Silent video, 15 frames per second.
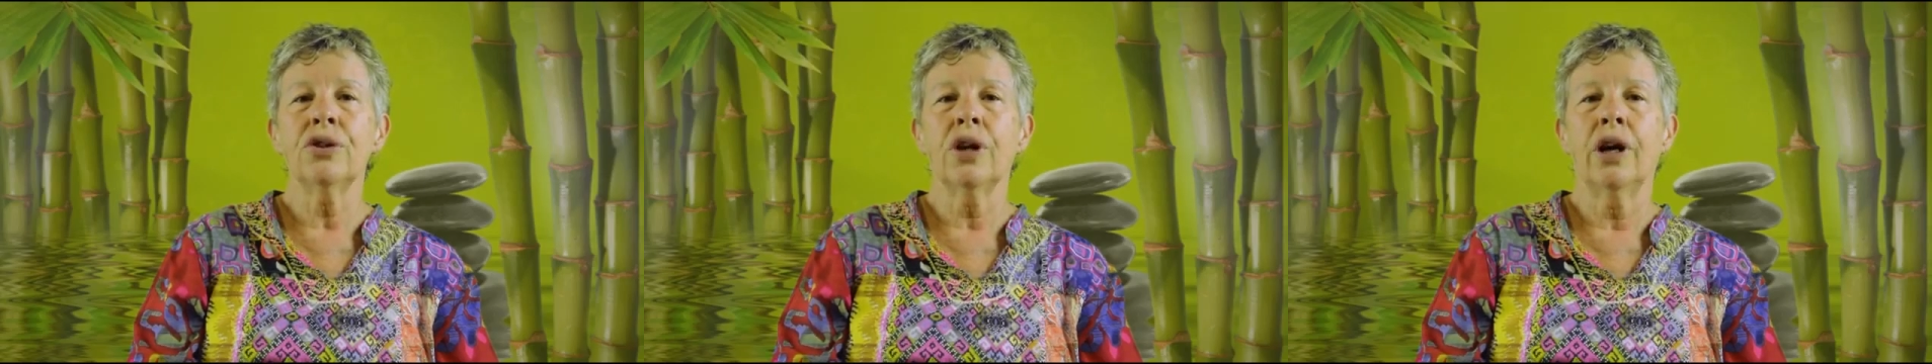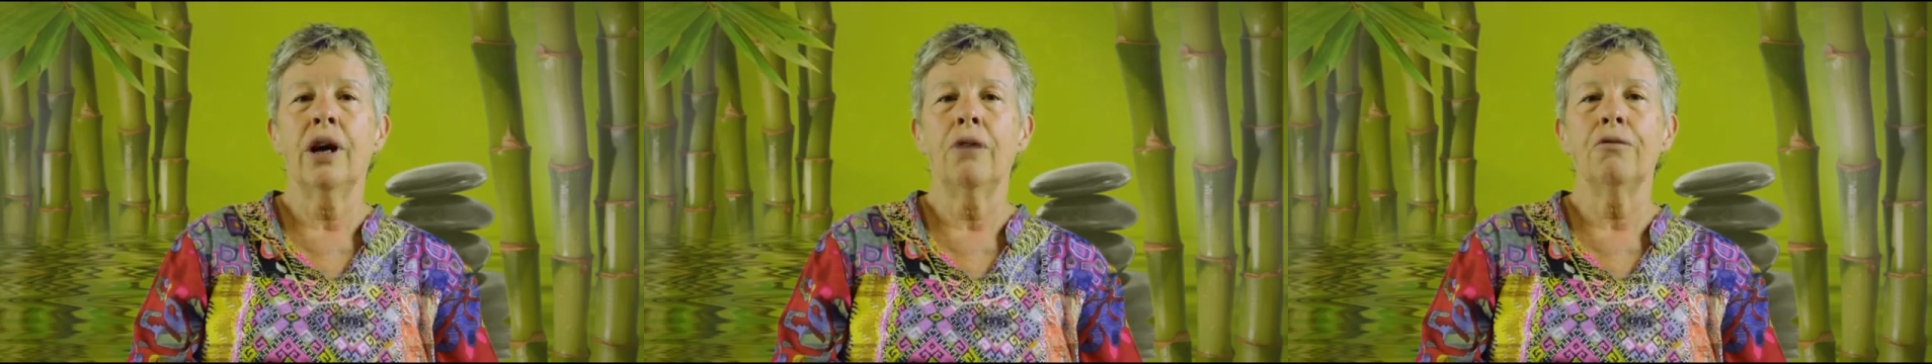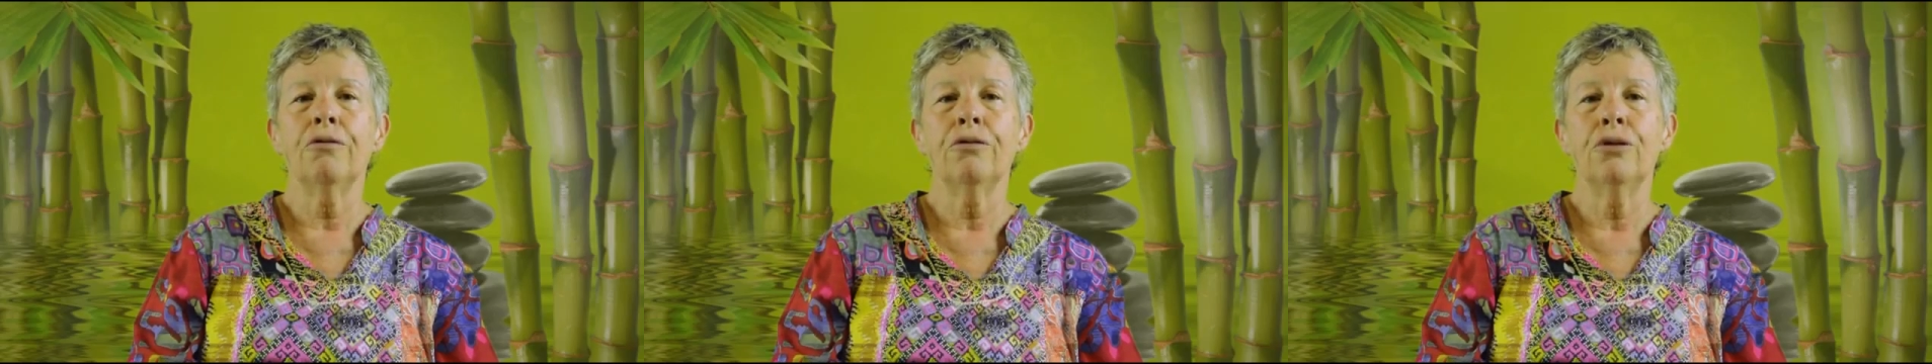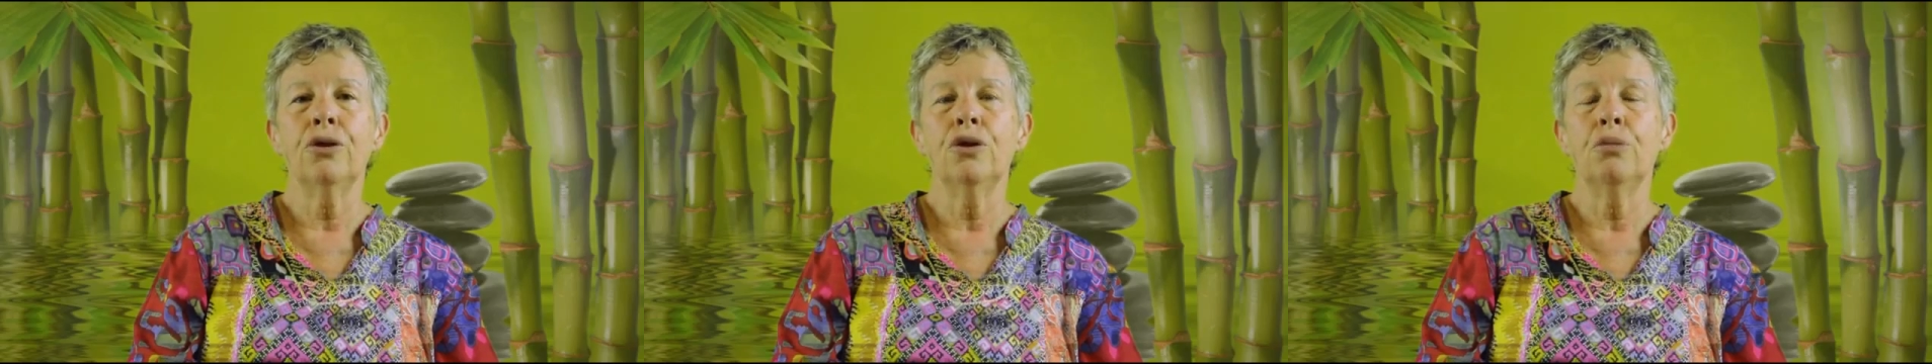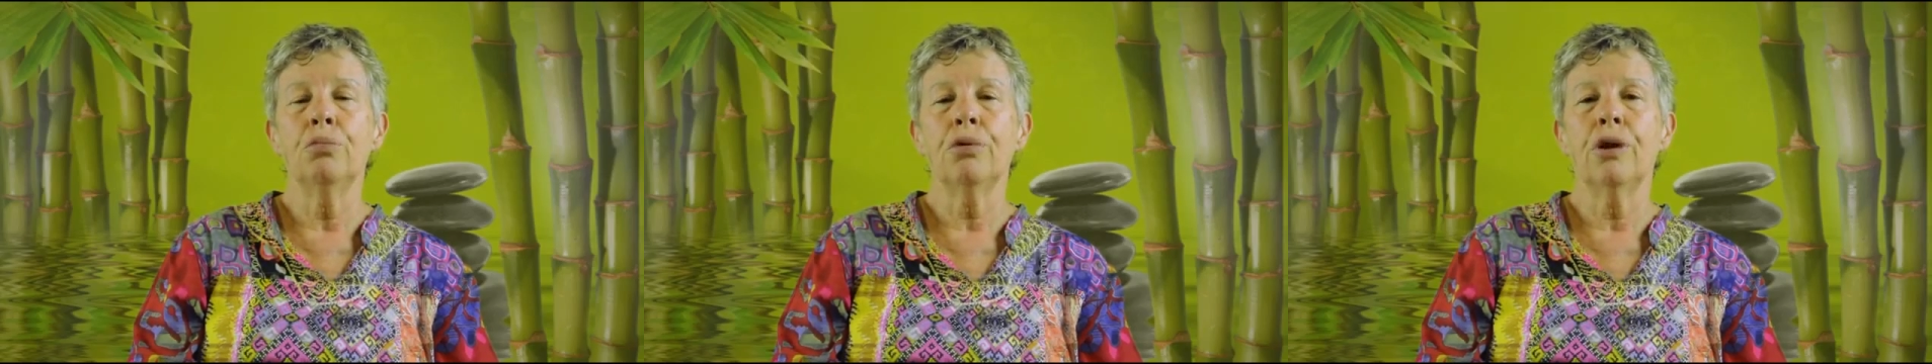I have
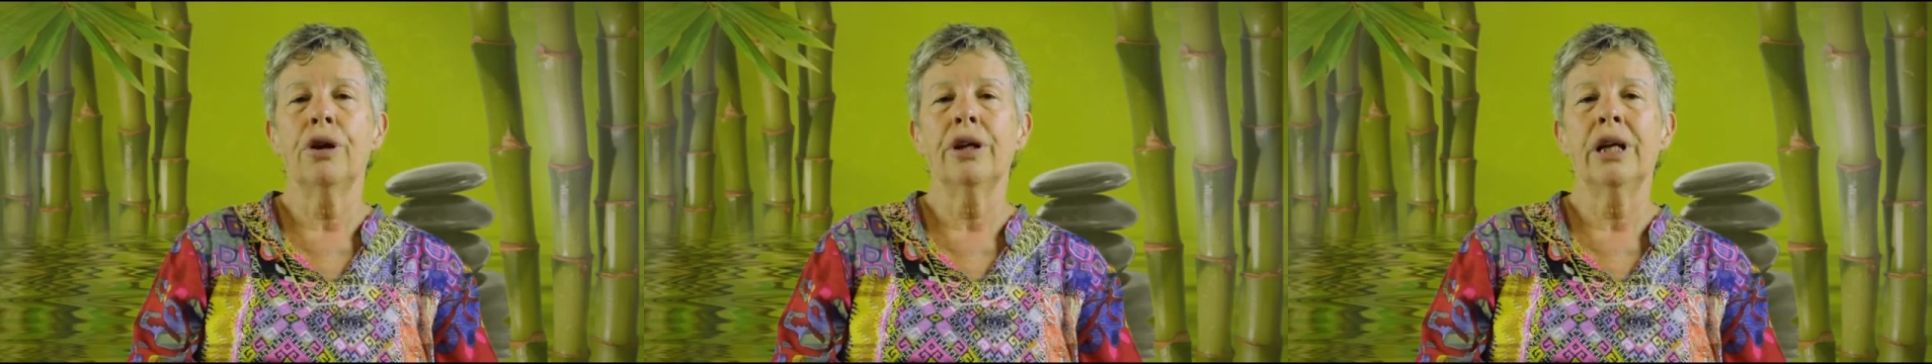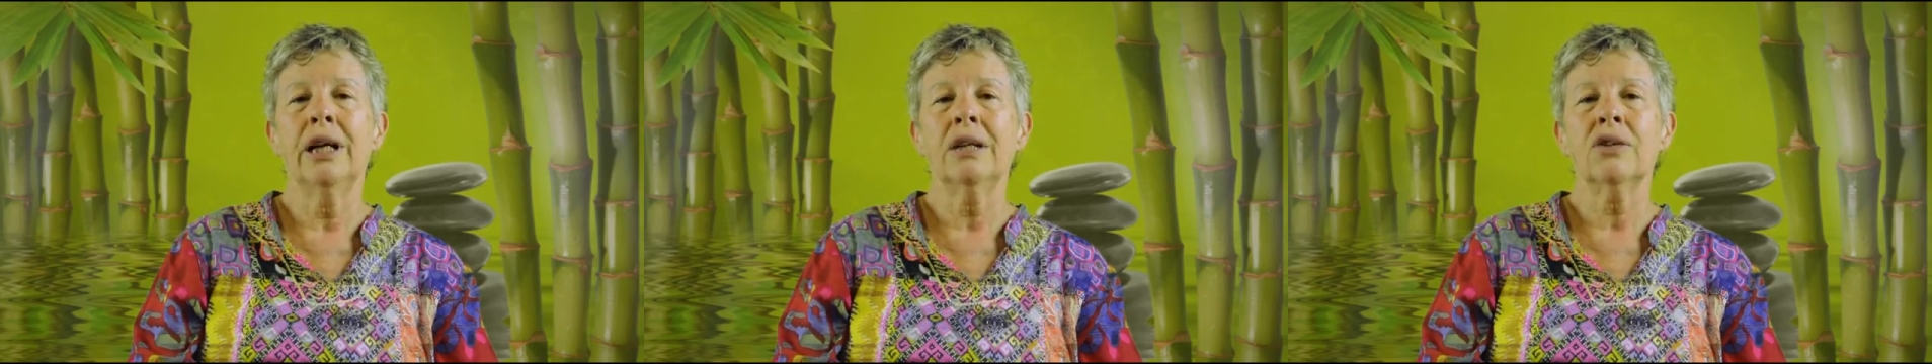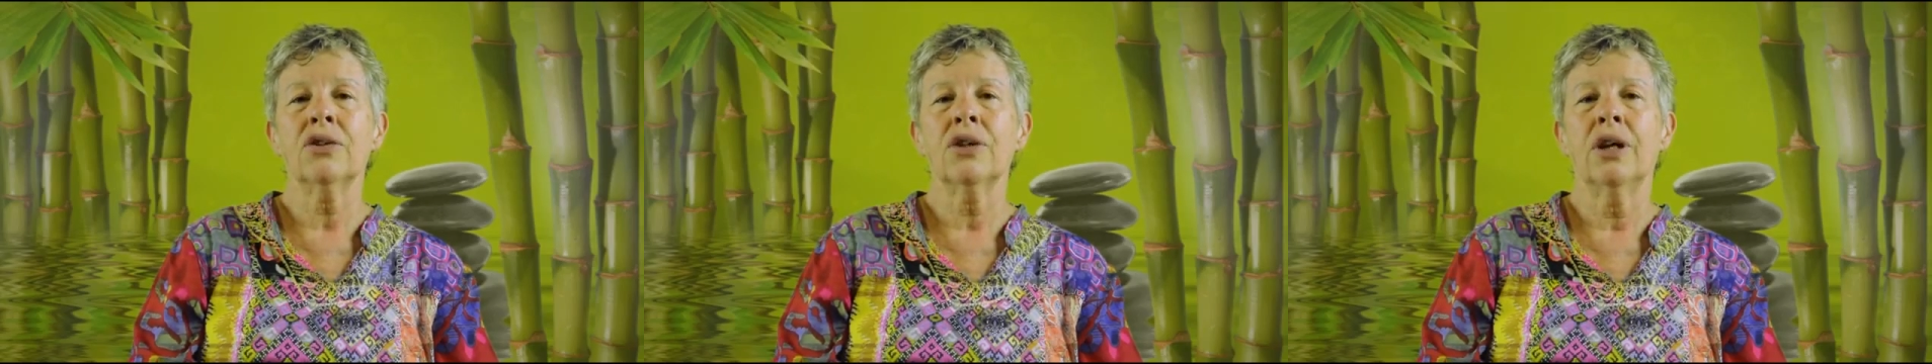food products,